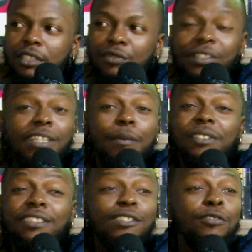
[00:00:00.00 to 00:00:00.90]
That's really that
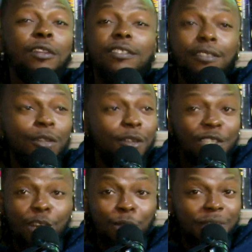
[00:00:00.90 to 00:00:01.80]
means there's nothing none
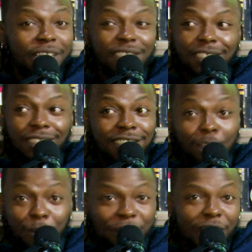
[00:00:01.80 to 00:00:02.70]
of y'all niggas can
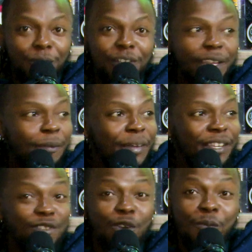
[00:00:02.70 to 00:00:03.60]
tell me out there,
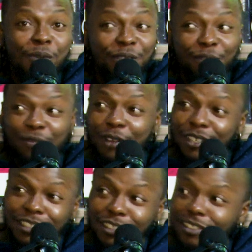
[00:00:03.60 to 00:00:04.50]
man. Y'all
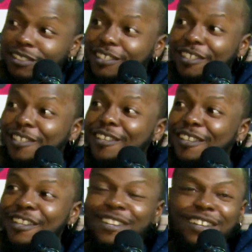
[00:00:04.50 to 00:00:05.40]
motherfuckers.
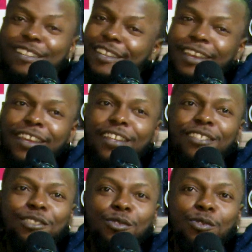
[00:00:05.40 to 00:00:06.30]
Yeah.
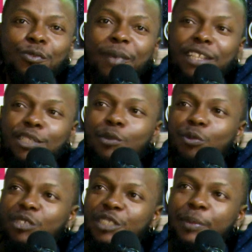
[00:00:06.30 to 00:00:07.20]
So
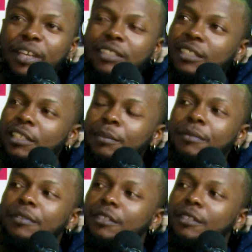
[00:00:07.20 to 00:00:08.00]
maximum respect to him.